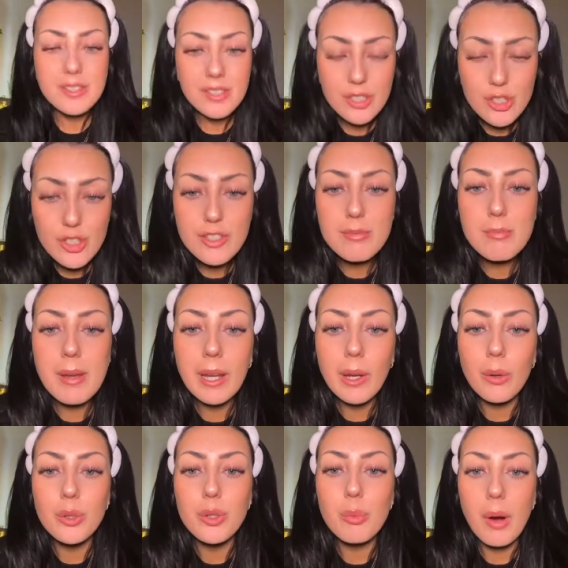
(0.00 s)
it just
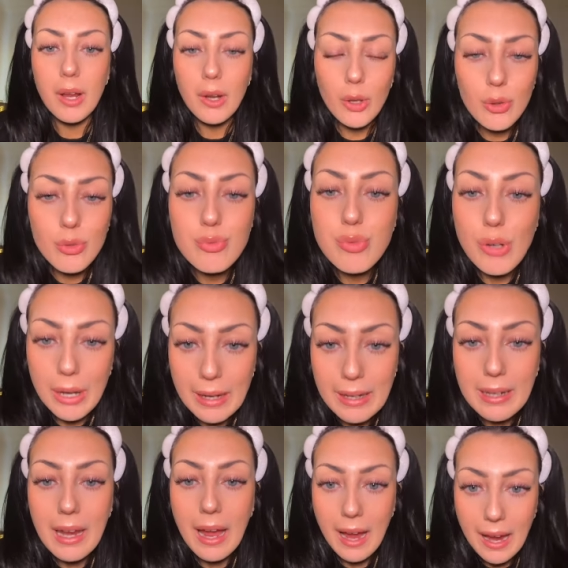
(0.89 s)
me or do I look
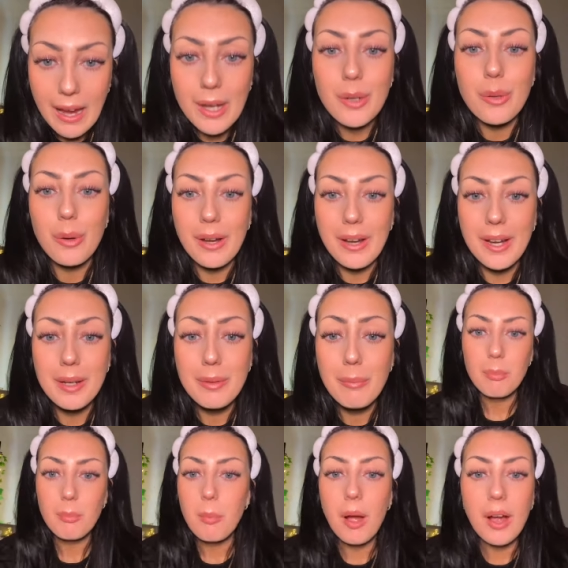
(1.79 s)
really angry?
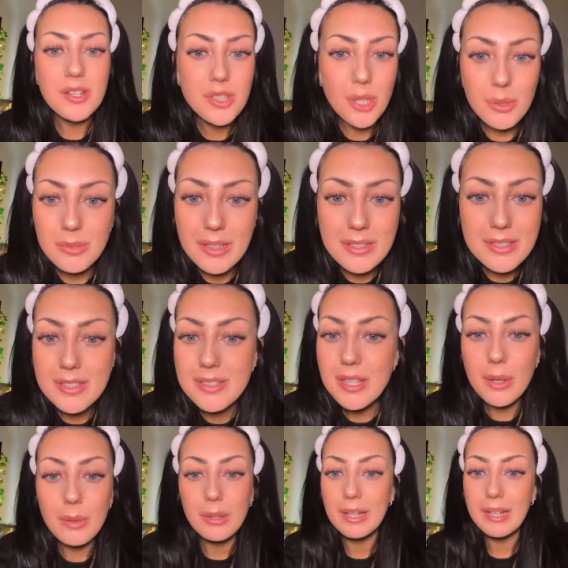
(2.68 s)
I don't
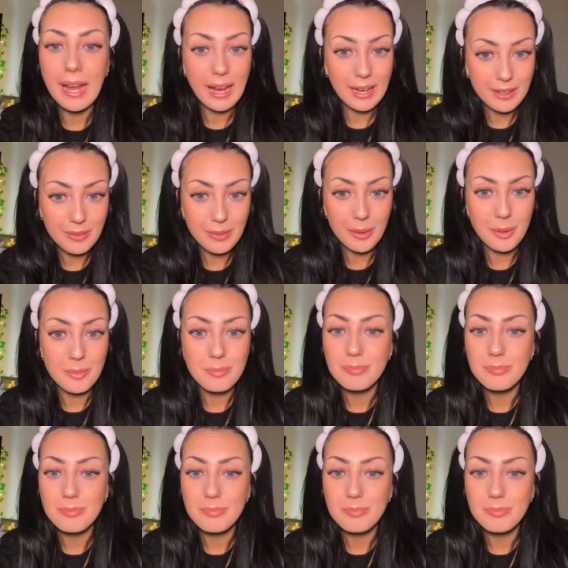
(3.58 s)
necessarily hate them.